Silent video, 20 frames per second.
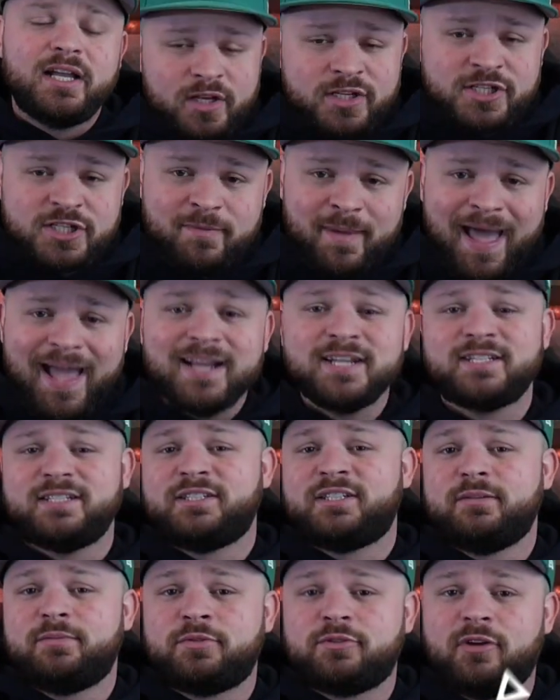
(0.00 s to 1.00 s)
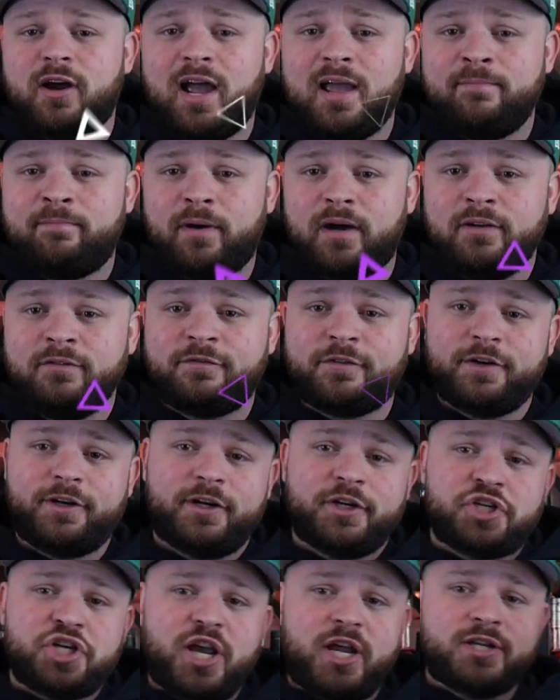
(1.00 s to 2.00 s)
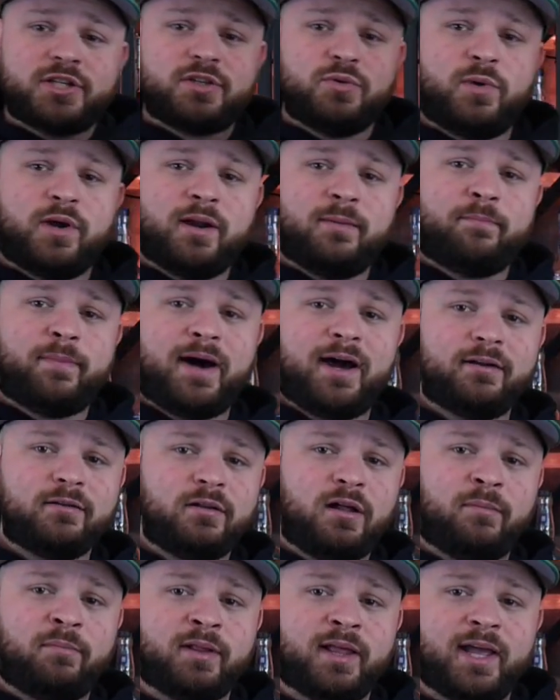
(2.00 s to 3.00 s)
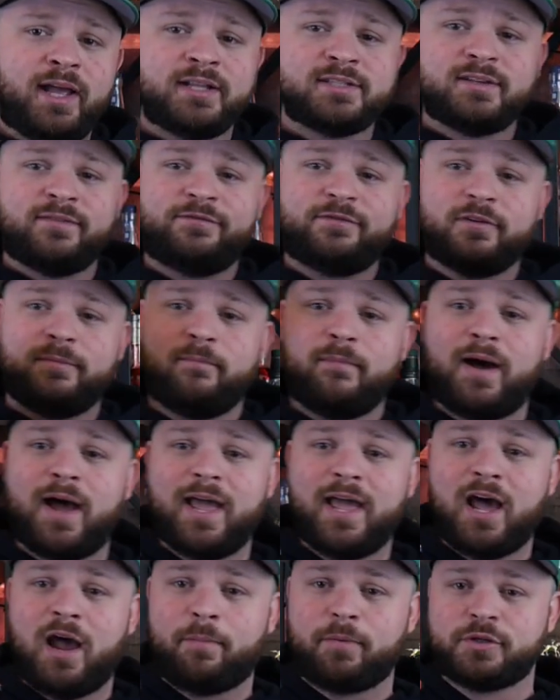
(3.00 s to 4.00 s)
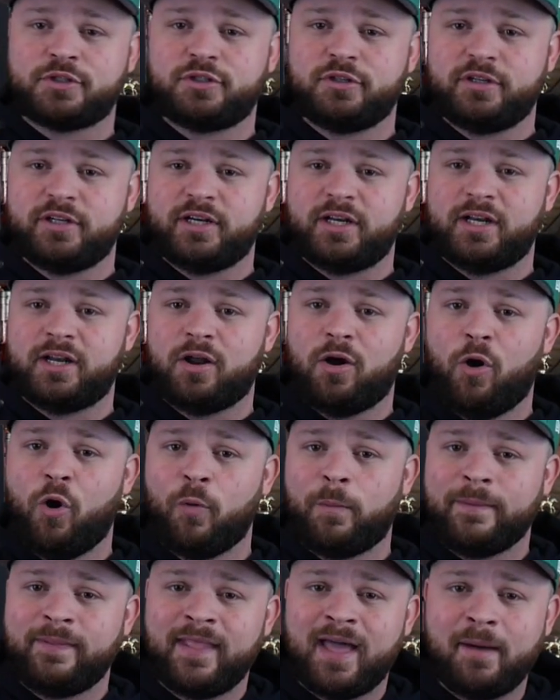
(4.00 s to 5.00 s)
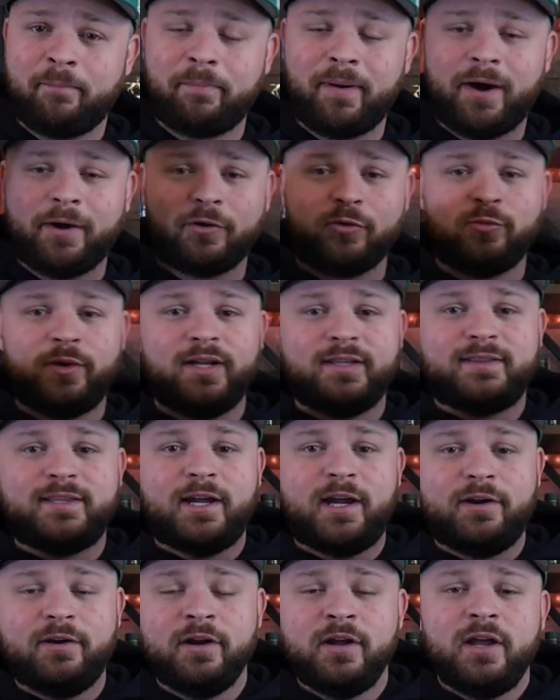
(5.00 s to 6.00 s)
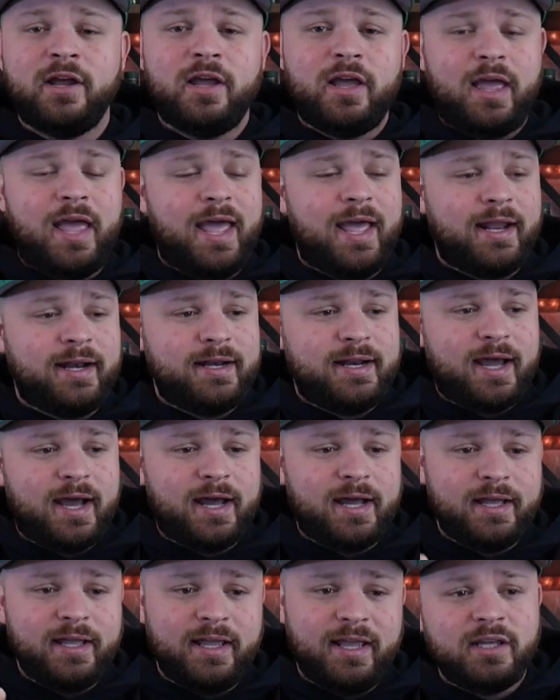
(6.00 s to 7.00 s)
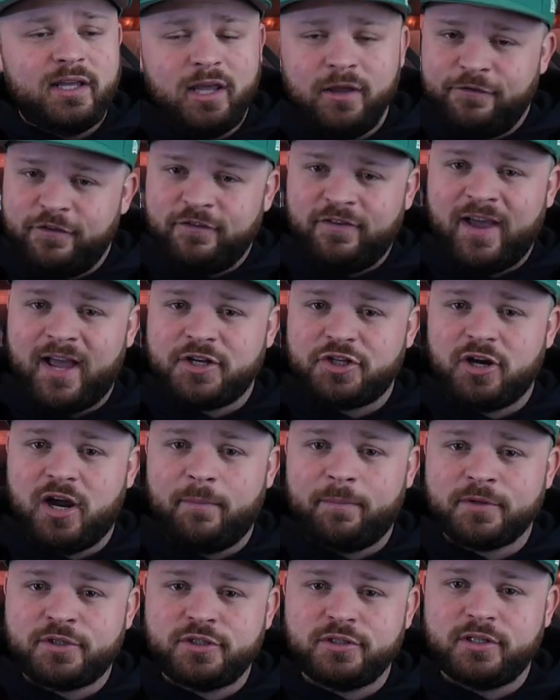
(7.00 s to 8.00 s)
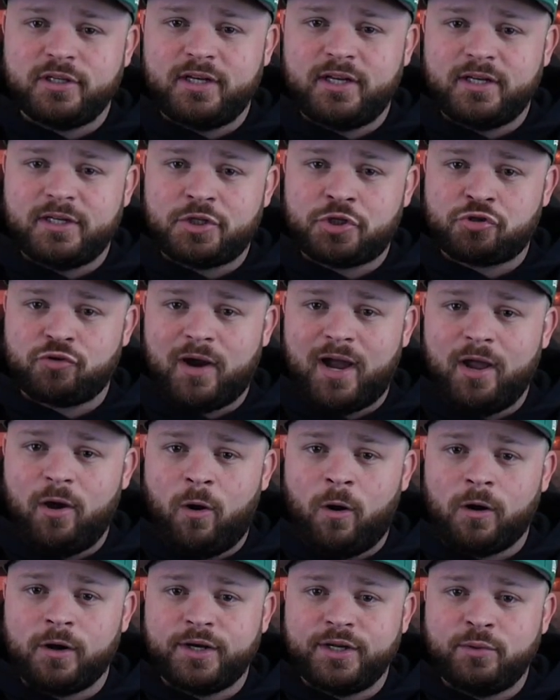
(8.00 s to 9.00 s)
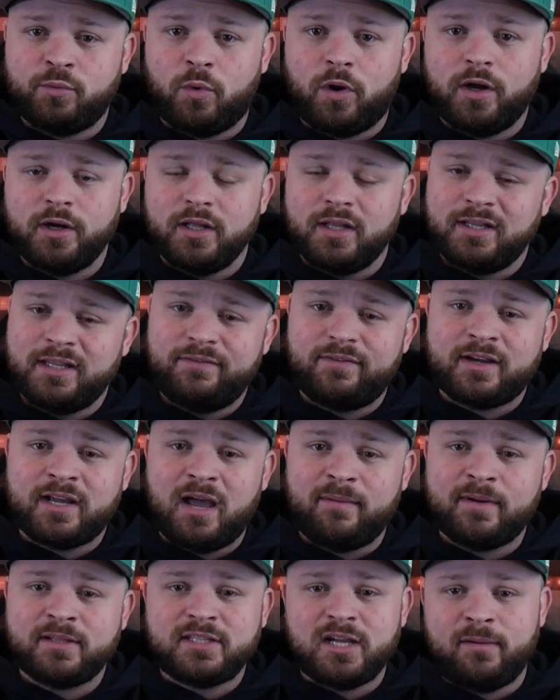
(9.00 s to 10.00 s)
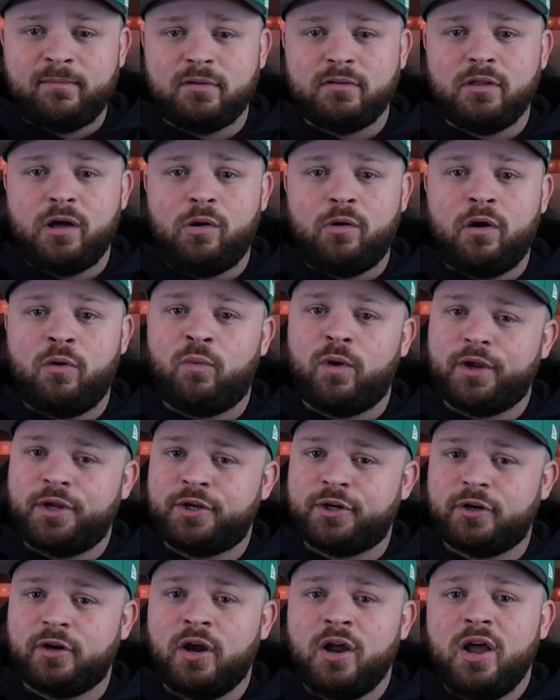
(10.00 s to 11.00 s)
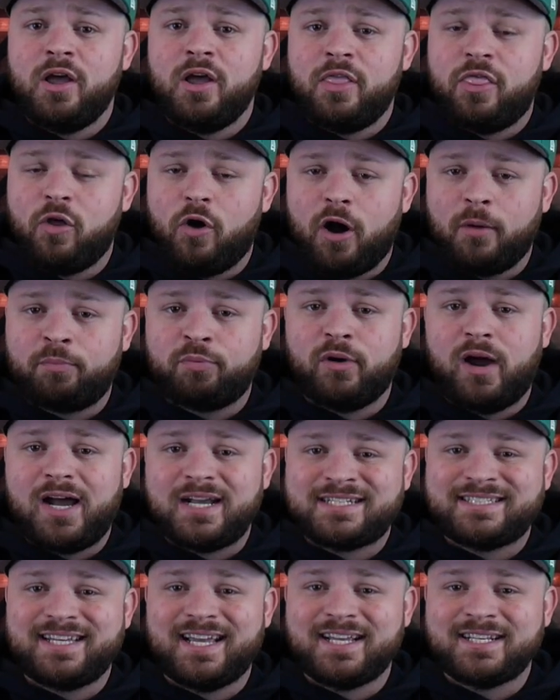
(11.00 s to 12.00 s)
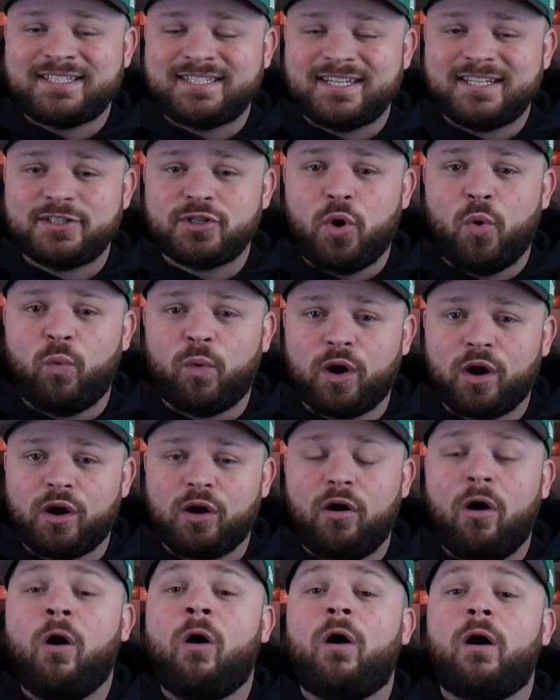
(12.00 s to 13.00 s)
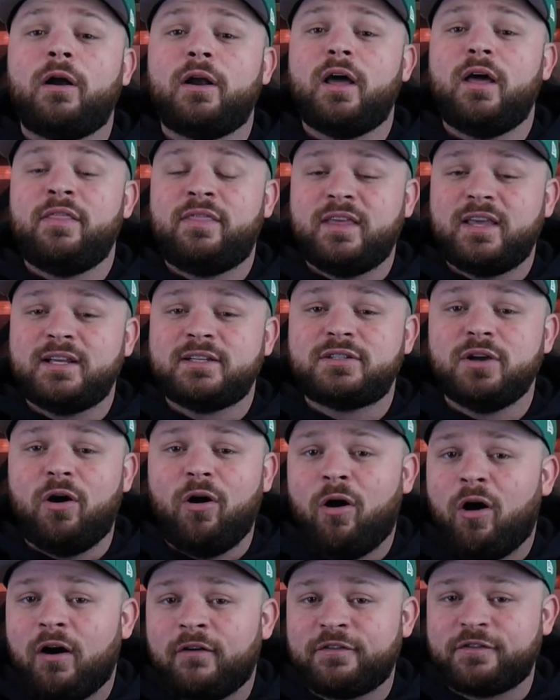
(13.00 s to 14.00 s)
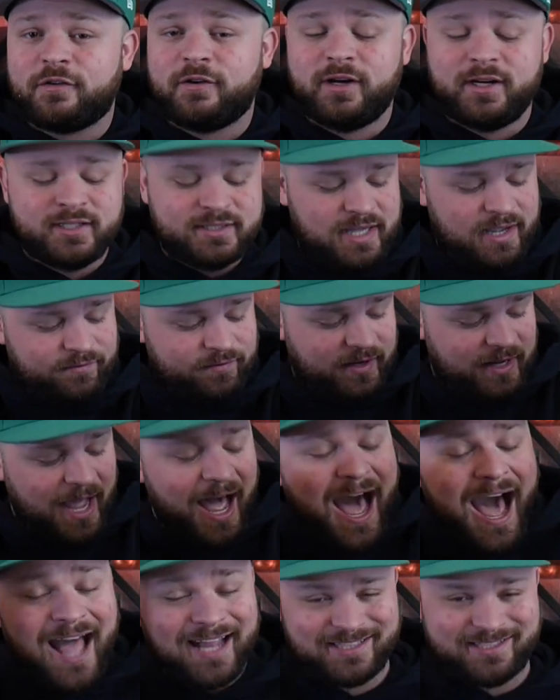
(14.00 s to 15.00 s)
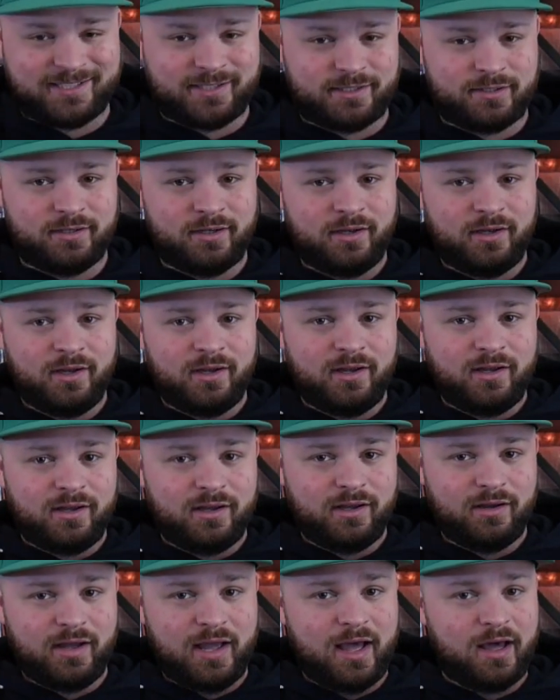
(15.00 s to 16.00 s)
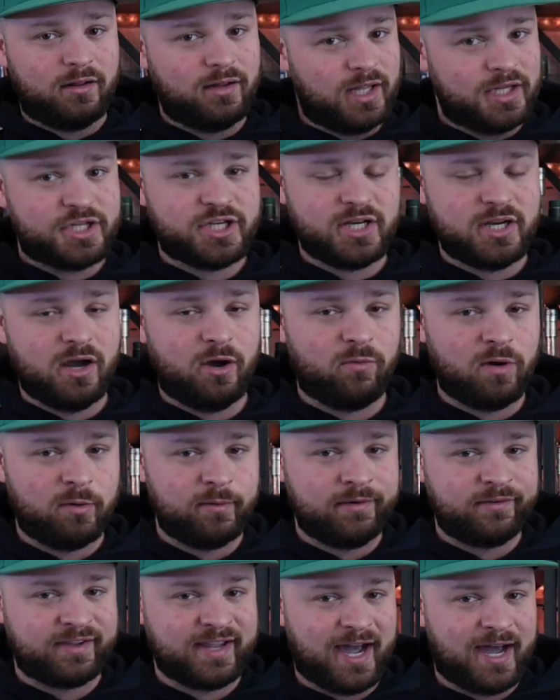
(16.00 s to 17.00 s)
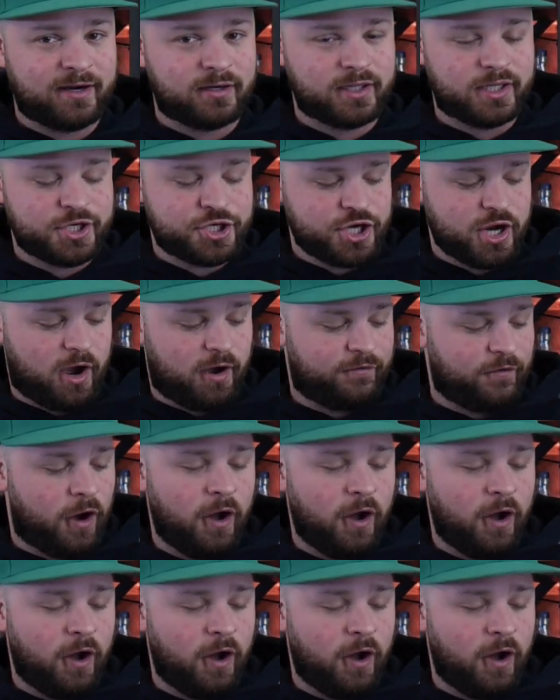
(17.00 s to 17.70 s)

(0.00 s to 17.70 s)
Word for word: Smash the subscribe button for your chance to win a bottle of Blanton's, and for my opportunity to open that bottle right there. And uh, if you've had your opportunity to try RD1, leave a comment down below on what your thought processes were on these offerings. I've got I'll let you know what we've got on the shelf.